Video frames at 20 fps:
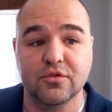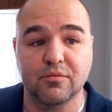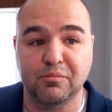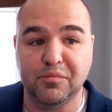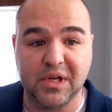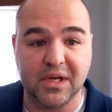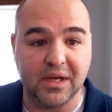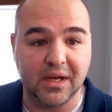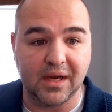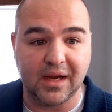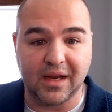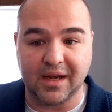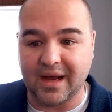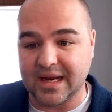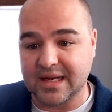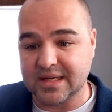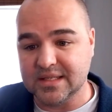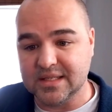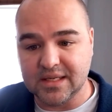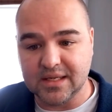being an
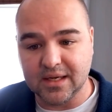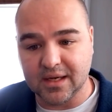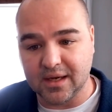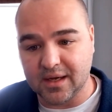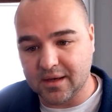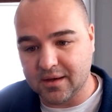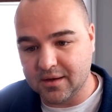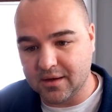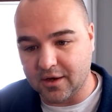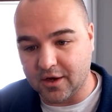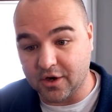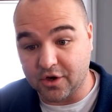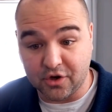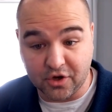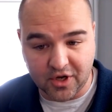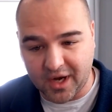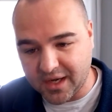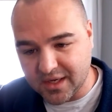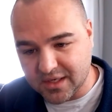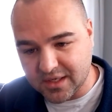idea, a
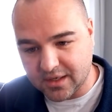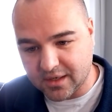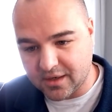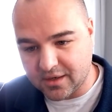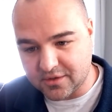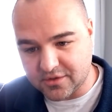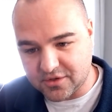good idea.